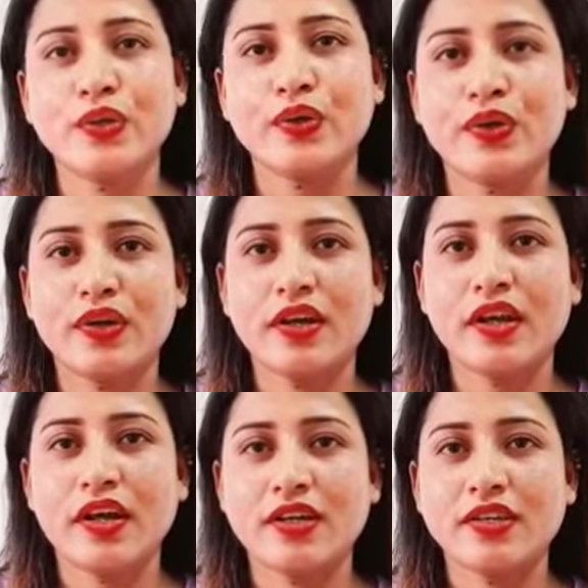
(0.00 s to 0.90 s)
Hindu. You
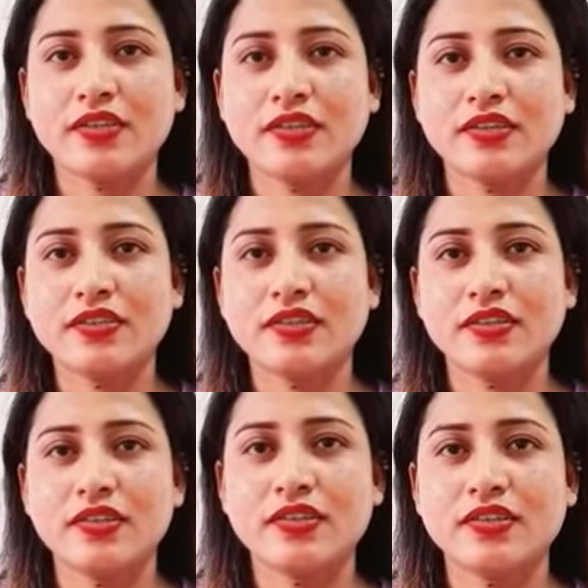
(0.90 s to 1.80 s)
are Hindu. Your
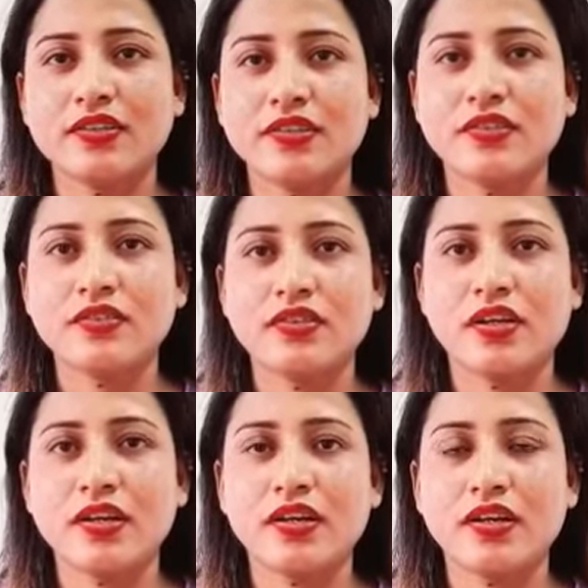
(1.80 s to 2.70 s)
religion is Hindu, right?
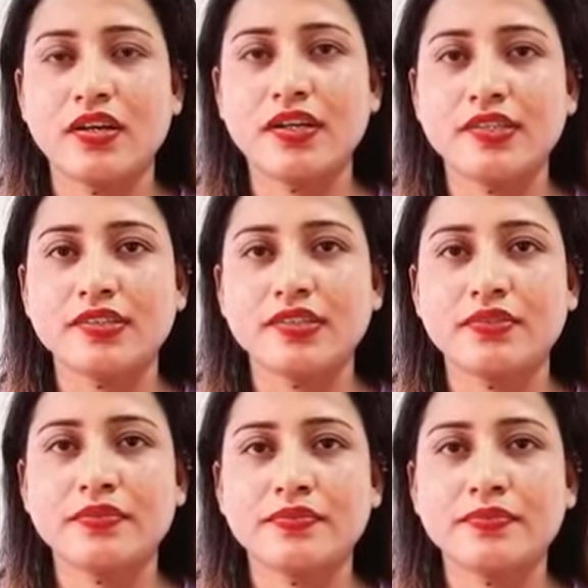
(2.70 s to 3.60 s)
So do you
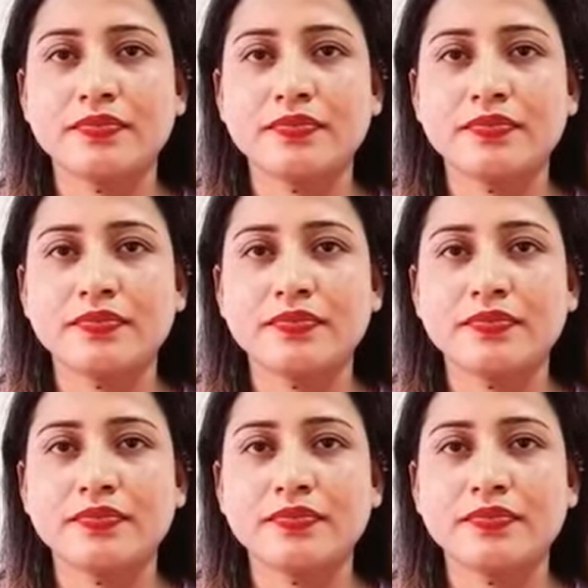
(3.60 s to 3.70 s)
drink?